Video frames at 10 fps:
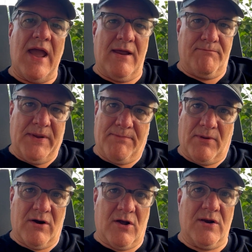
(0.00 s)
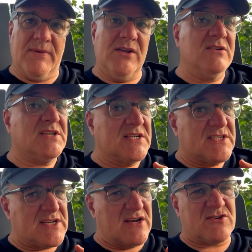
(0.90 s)
and people are going to be using
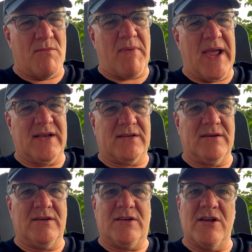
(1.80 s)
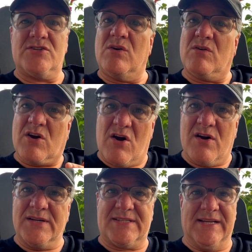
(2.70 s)
central bank digital
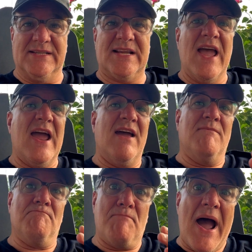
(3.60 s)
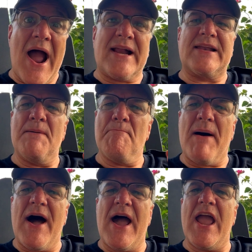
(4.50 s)
currencies backed
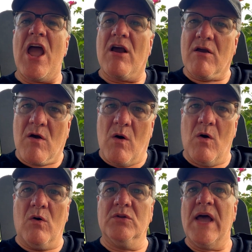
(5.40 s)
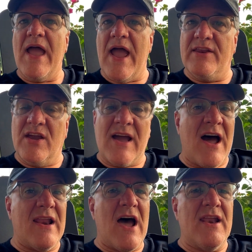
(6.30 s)
by gold. And you
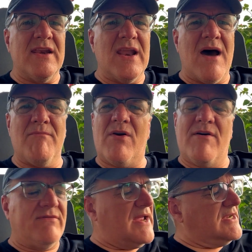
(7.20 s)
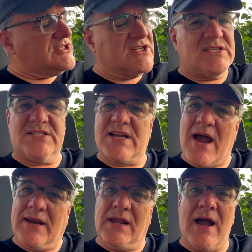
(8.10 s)
got a number of nations
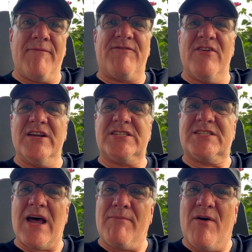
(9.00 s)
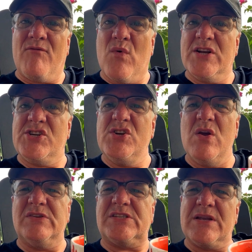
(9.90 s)
signing up for this, some of which
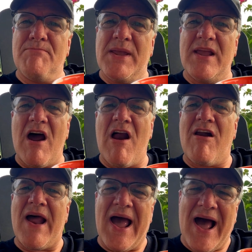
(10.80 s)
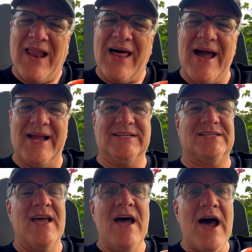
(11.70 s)
used to be our allies.